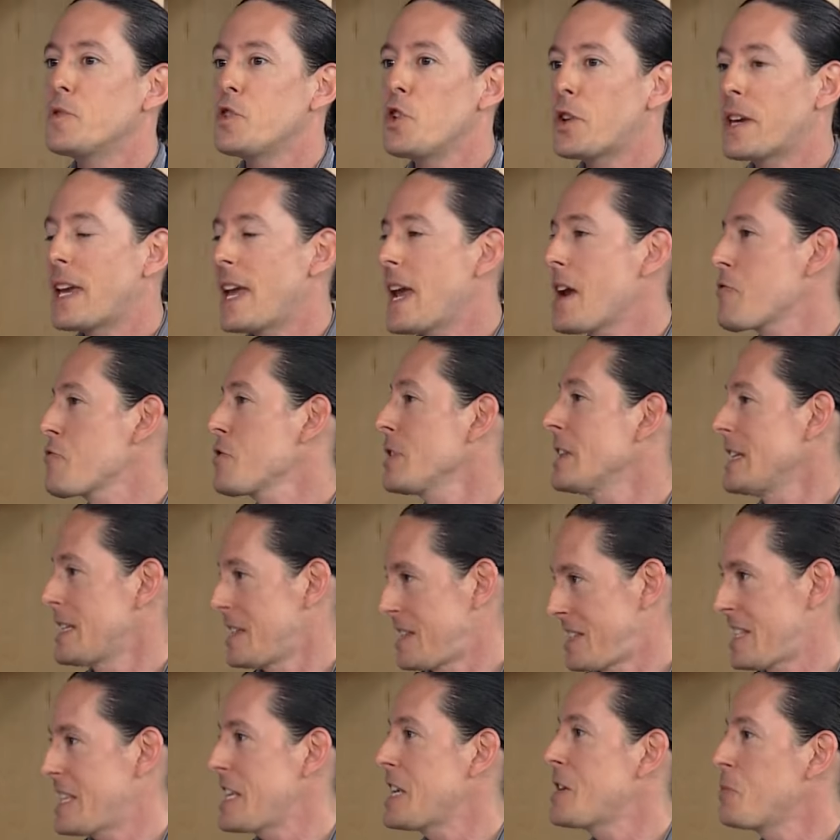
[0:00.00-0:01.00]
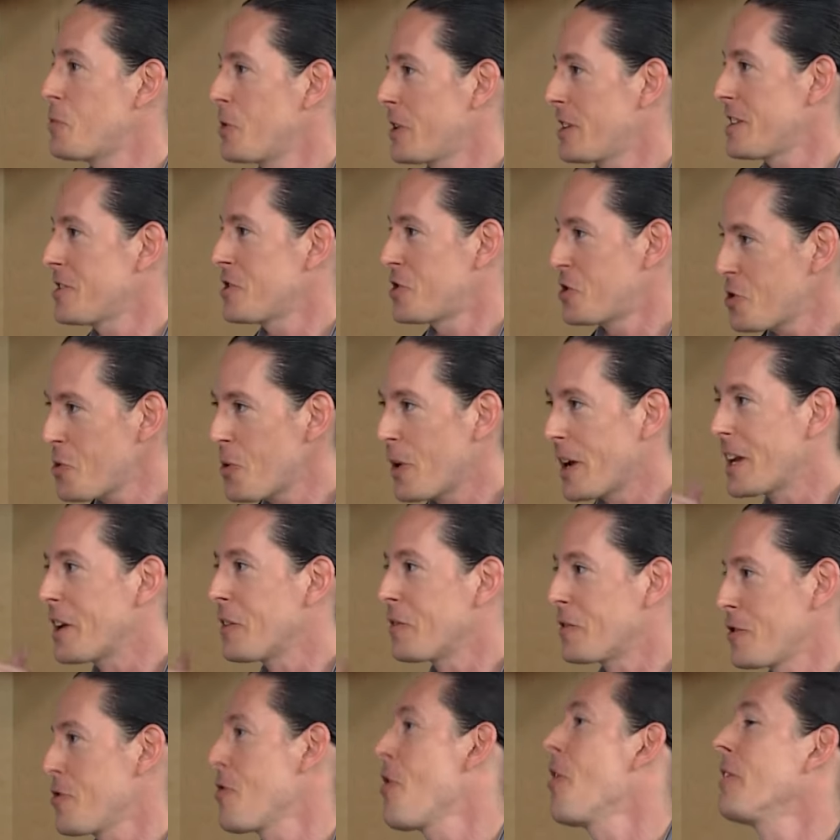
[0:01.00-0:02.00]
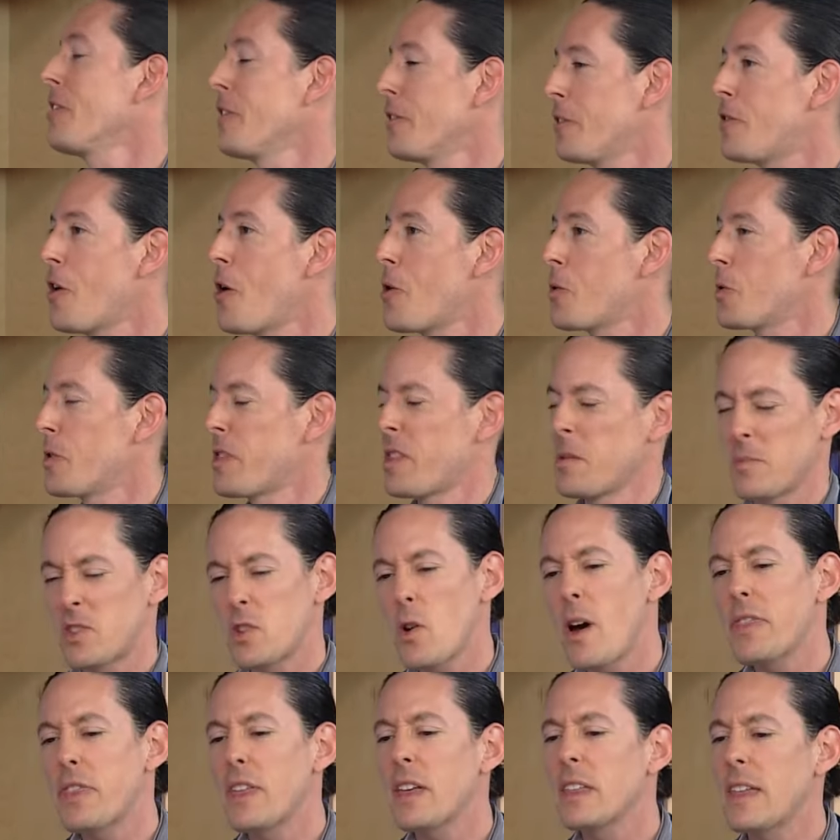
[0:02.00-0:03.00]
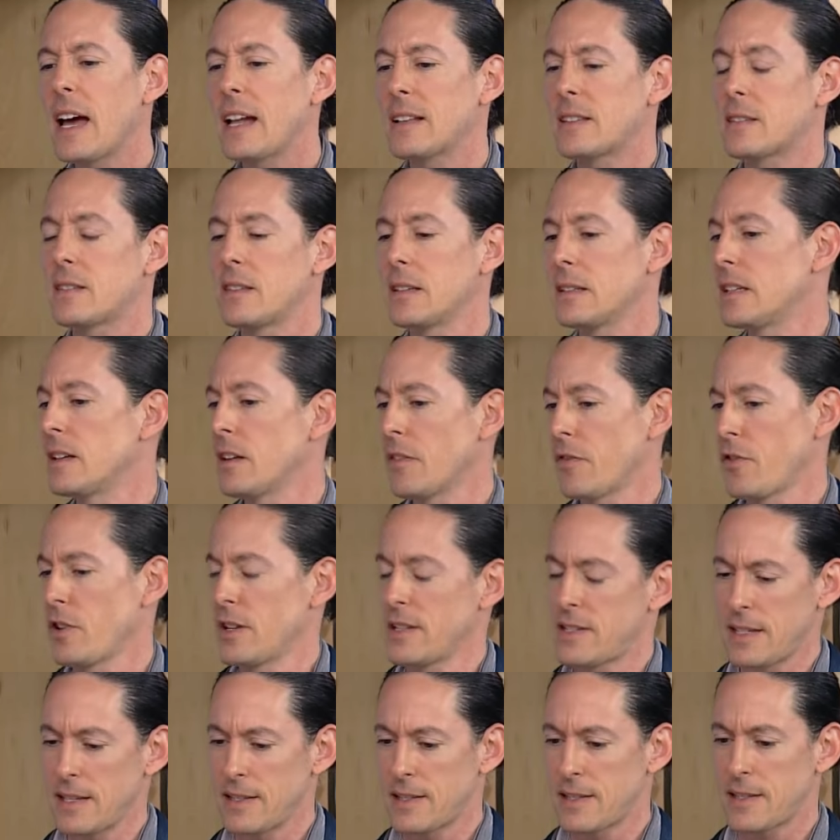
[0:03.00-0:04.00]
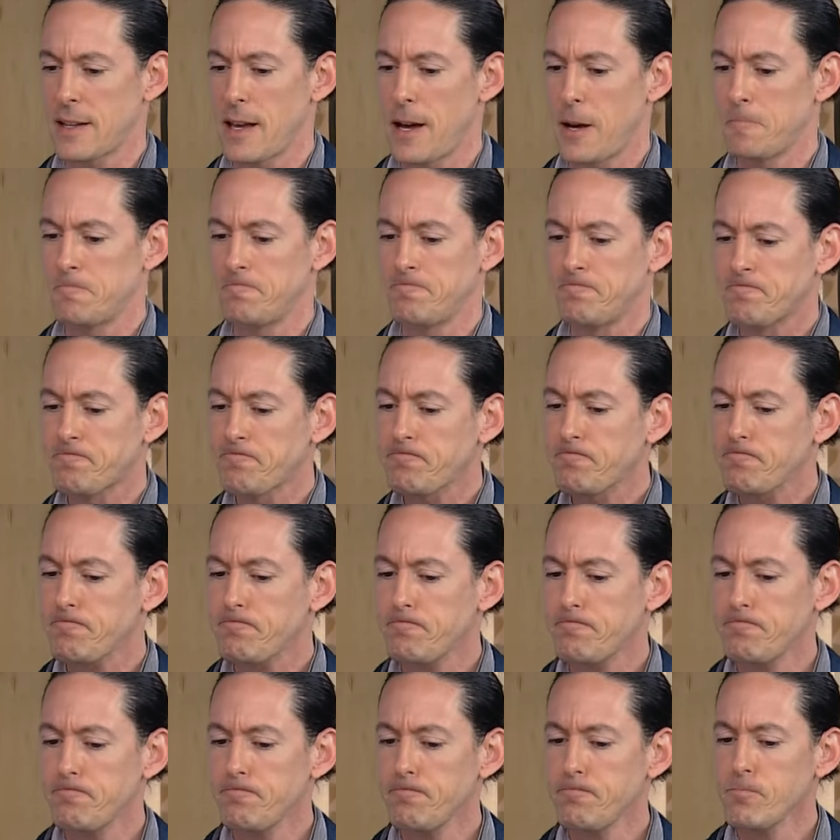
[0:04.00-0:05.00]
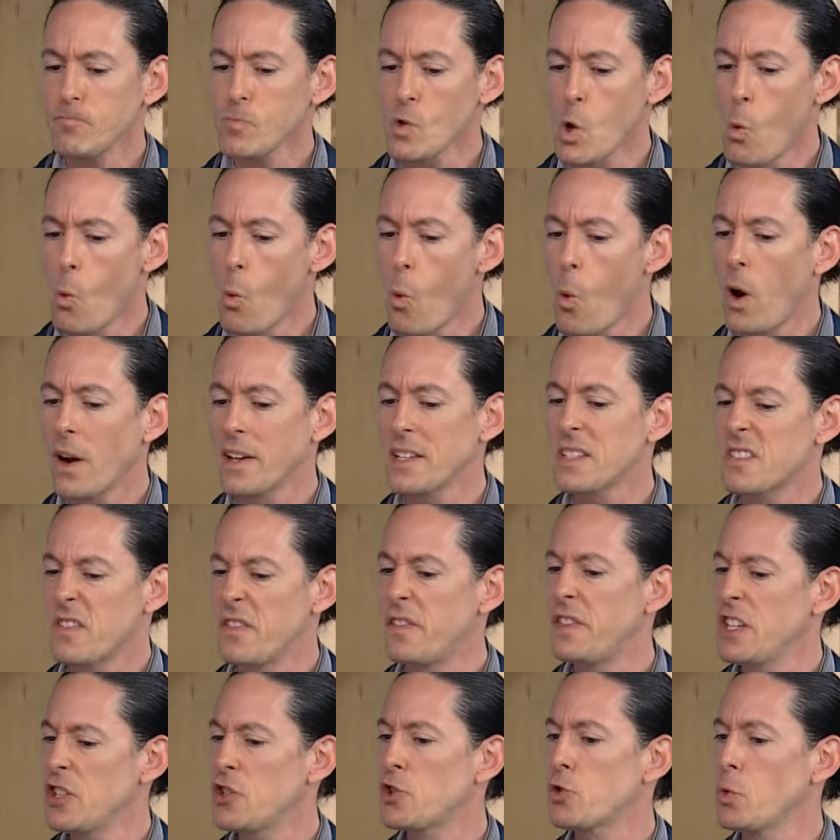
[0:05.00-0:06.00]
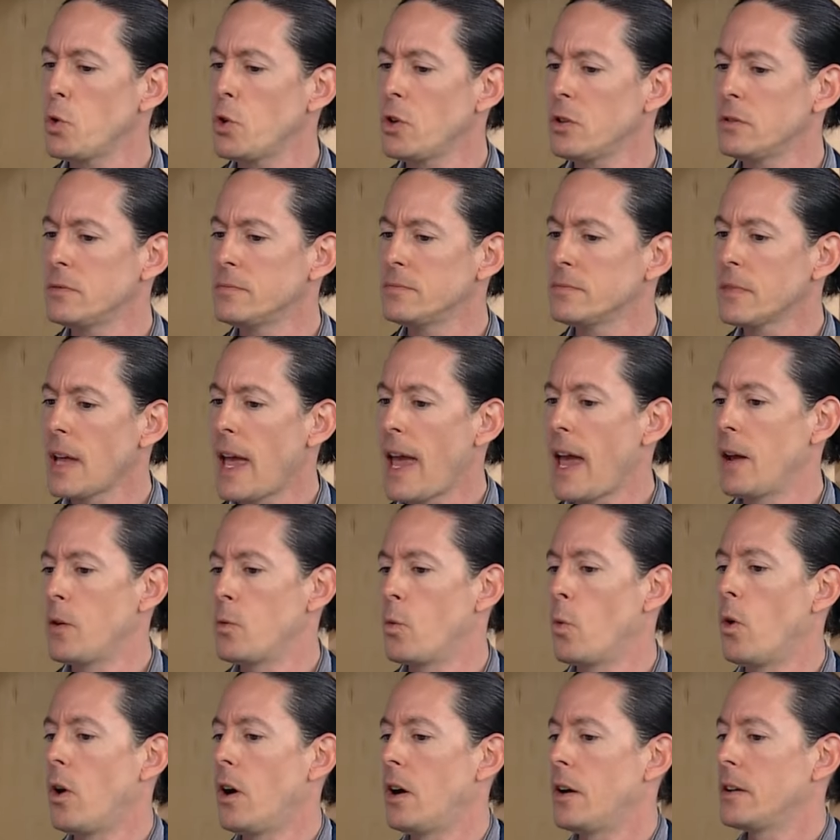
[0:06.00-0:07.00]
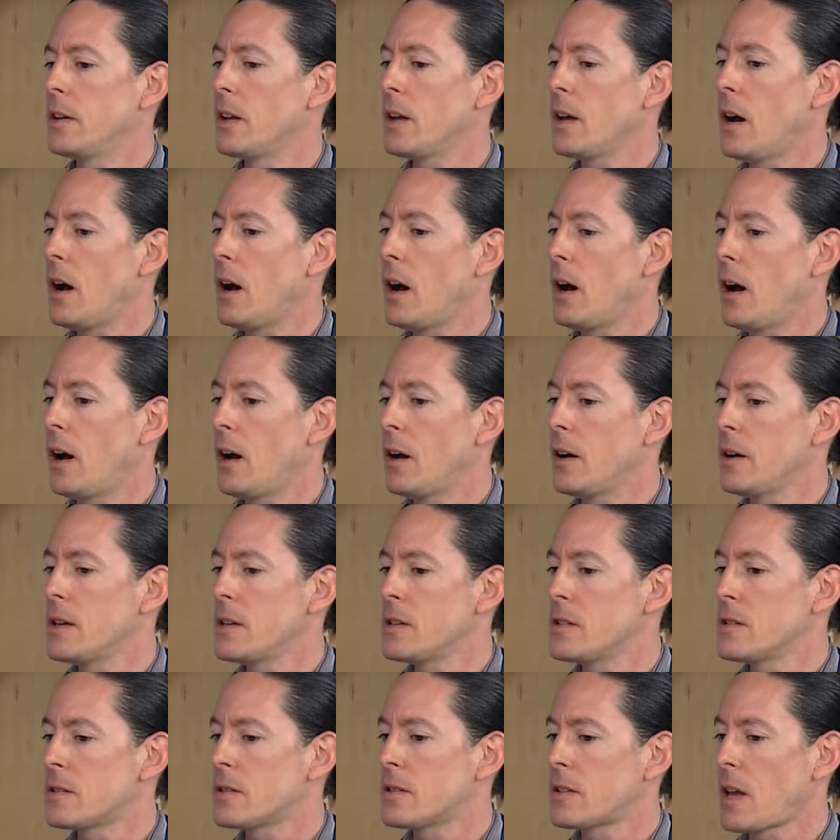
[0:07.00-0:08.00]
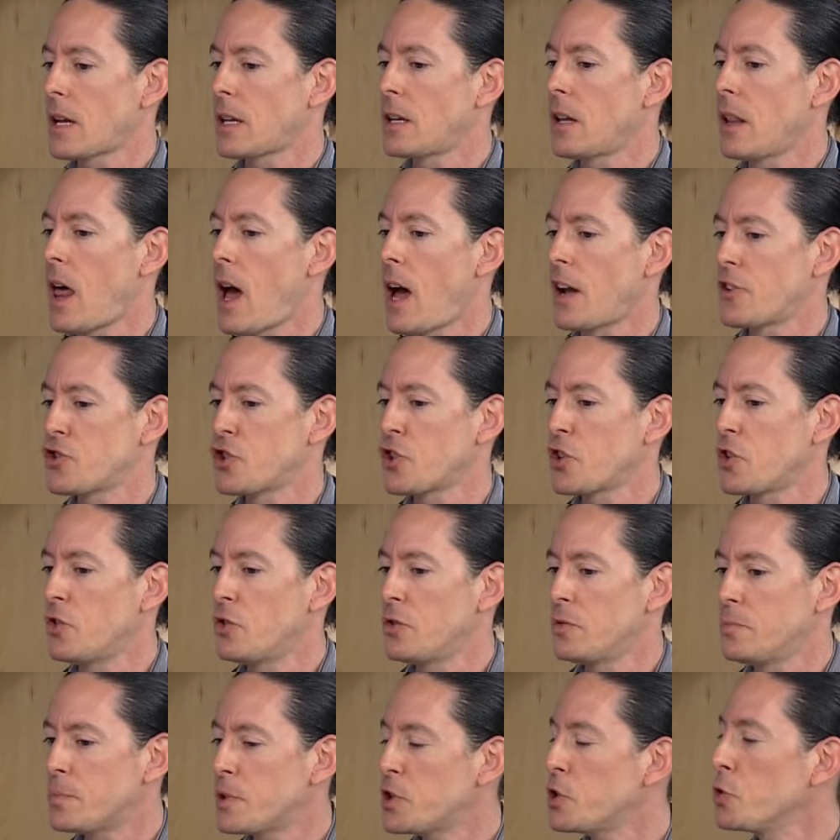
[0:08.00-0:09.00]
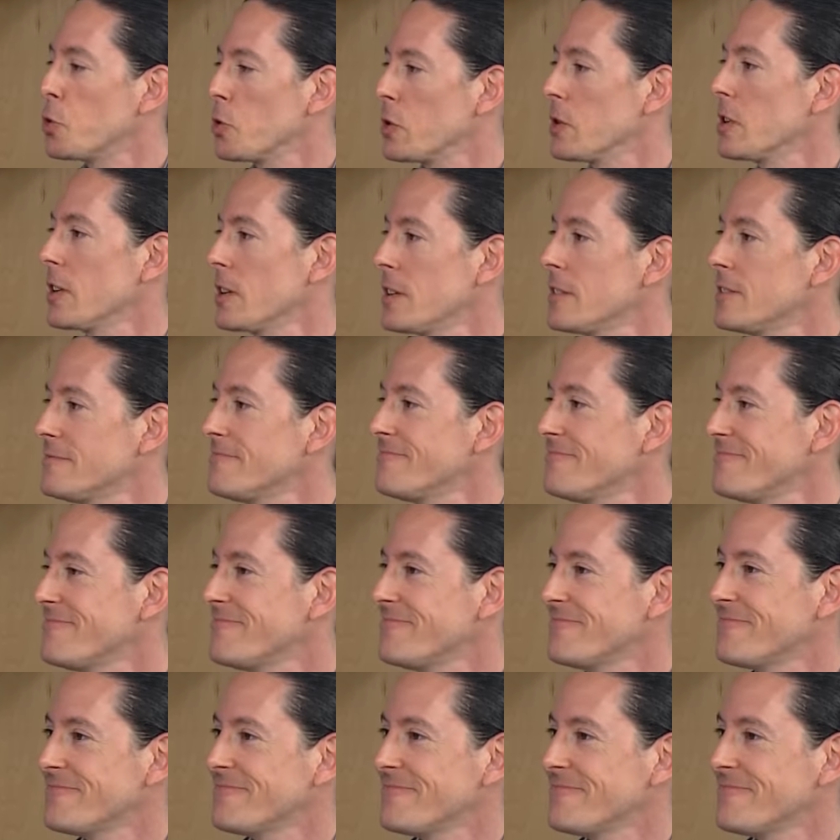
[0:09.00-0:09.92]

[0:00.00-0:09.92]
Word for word: you can't really see what he's doing if you're on the phone with him. So I think that's the difference. It's one is visual, and one is psychological, purely. Okay. All